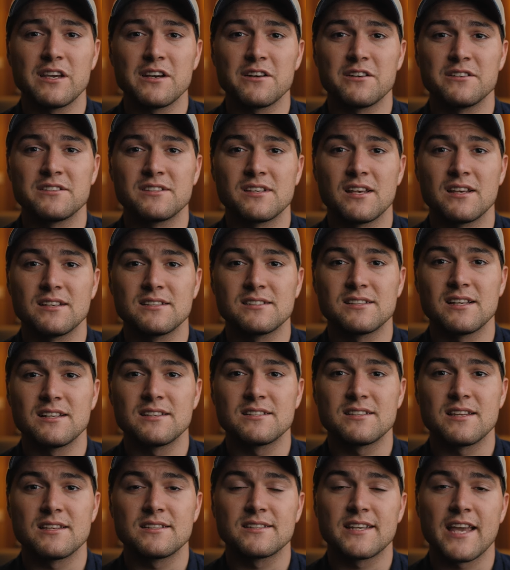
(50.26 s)
years
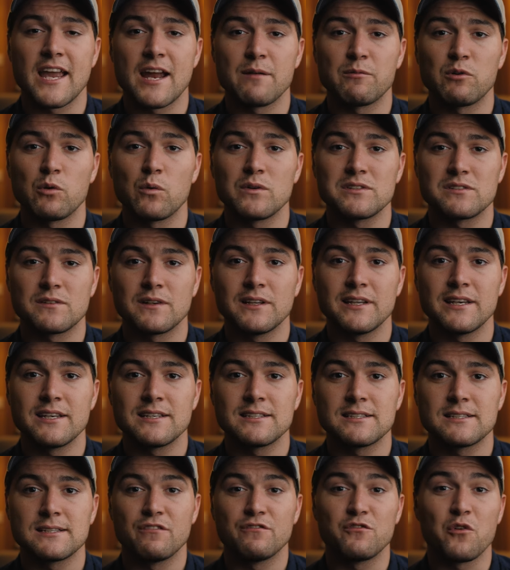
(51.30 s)
since this camera was
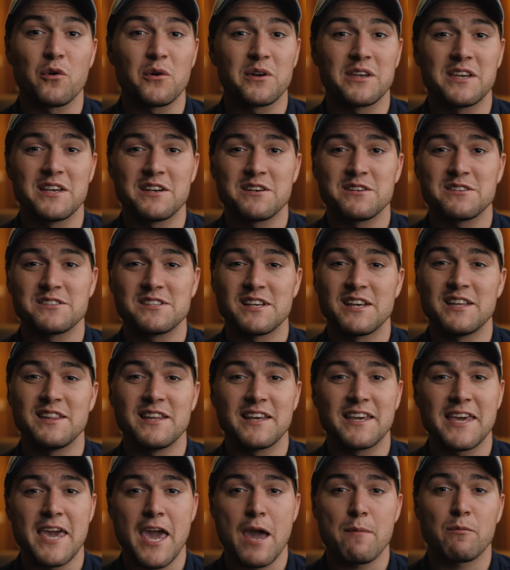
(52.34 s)
released. 4 years in
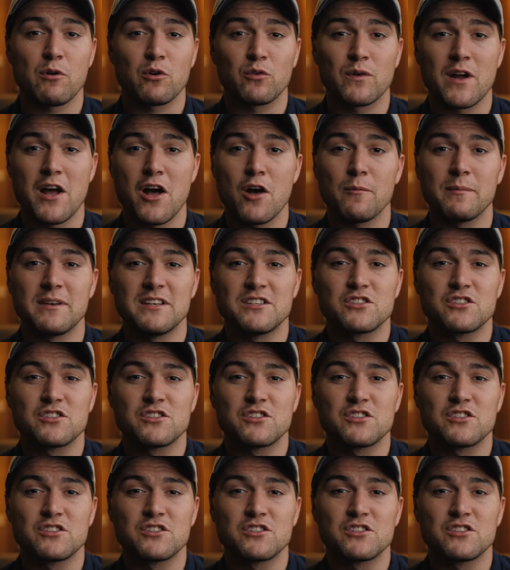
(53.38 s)
the camera realm